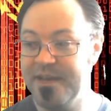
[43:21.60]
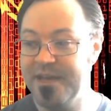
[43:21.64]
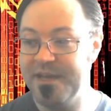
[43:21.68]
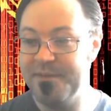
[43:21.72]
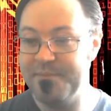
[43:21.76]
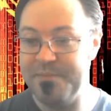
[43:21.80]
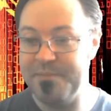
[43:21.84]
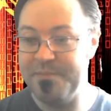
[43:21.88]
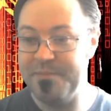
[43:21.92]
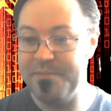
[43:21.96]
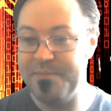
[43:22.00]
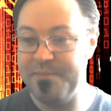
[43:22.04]

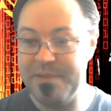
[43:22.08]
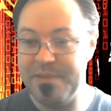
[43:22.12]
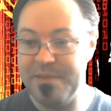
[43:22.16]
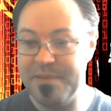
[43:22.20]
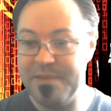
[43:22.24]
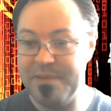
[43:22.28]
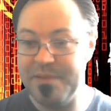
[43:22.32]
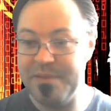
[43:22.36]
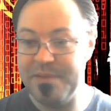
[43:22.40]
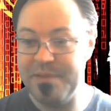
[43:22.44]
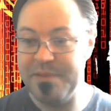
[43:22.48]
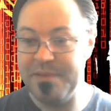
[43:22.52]
people who
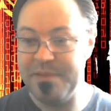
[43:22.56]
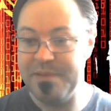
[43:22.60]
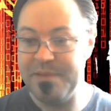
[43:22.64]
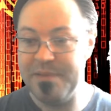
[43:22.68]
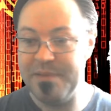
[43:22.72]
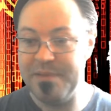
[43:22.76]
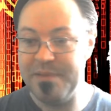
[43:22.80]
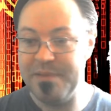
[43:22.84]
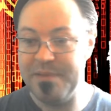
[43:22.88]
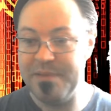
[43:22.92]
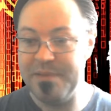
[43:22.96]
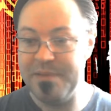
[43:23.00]
are looking at
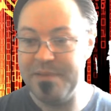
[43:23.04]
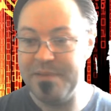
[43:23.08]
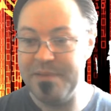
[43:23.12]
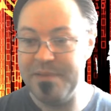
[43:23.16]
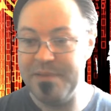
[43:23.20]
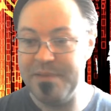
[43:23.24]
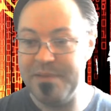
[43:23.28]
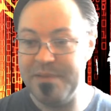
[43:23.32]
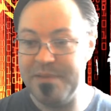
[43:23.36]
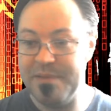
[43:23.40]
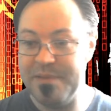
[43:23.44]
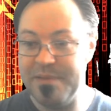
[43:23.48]
Hive
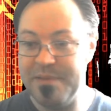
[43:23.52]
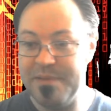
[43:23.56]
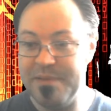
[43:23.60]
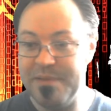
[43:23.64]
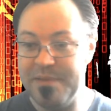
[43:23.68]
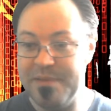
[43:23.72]
is, well,